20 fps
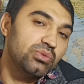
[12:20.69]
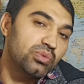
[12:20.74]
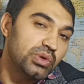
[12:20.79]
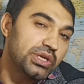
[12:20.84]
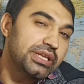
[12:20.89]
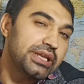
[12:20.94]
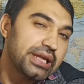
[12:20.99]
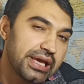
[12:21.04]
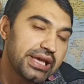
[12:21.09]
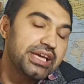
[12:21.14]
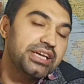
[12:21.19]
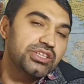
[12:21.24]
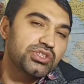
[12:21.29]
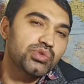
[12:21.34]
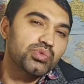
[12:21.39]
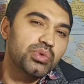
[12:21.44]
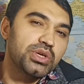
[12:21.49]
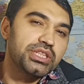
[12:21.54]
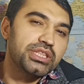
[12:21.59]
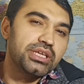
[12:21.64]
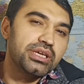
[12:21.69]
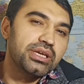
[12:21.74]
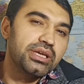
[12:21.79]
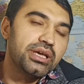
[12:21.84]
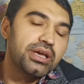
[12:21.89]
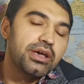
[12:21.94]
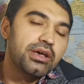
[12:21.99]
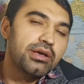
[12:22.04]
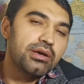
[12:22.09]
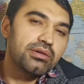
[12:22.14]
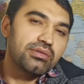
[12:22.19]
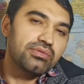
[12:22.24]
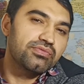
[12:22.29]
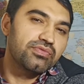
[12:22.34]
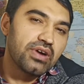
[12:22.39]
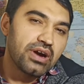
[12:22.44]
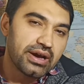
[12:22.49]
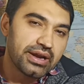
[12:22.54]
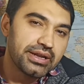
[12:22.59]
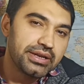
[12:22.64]
well as with the
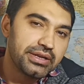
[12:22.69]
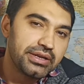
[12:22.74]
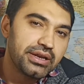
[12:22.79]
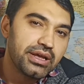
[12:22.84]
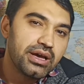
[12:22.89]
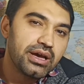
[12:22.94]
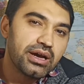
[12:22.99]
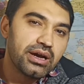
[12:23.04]
foreign